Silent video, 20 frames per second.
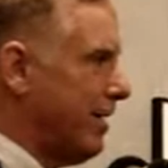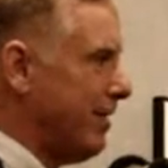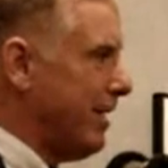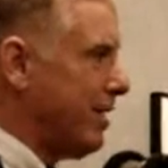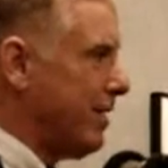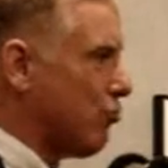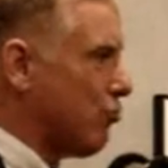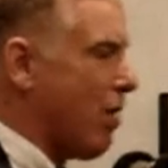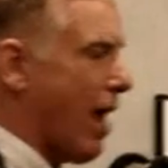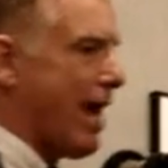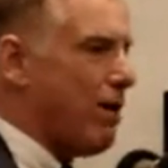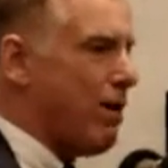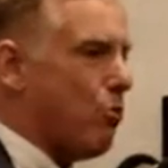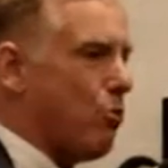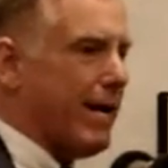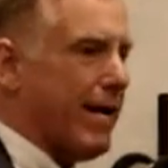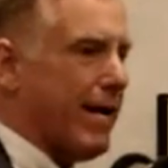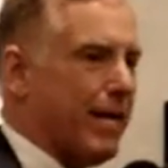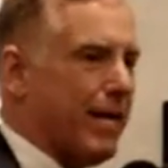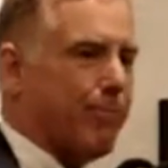These
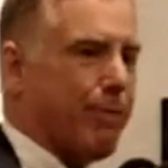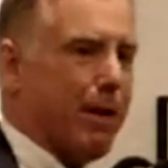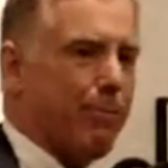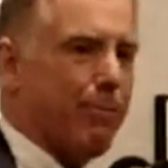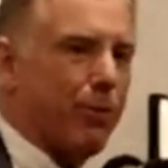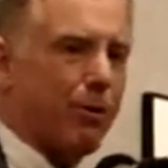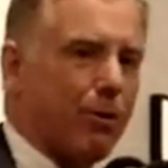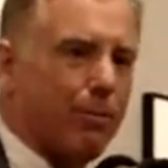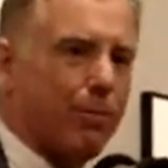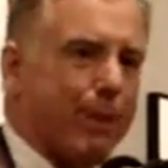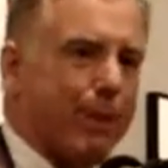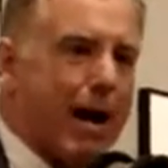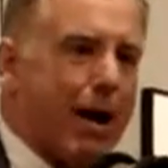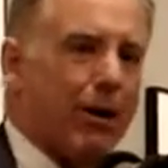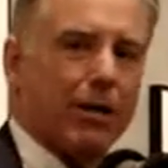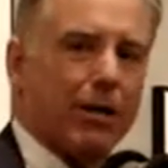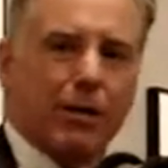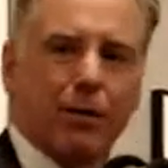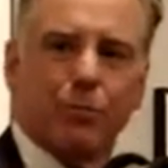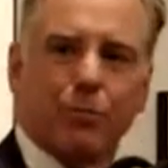right-wing people who are
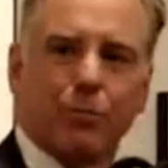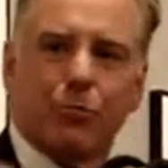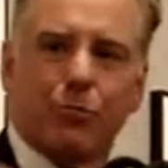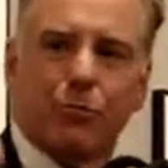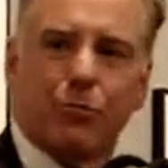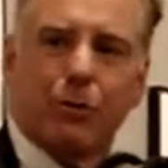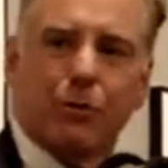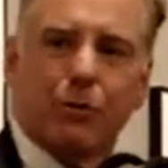pounding the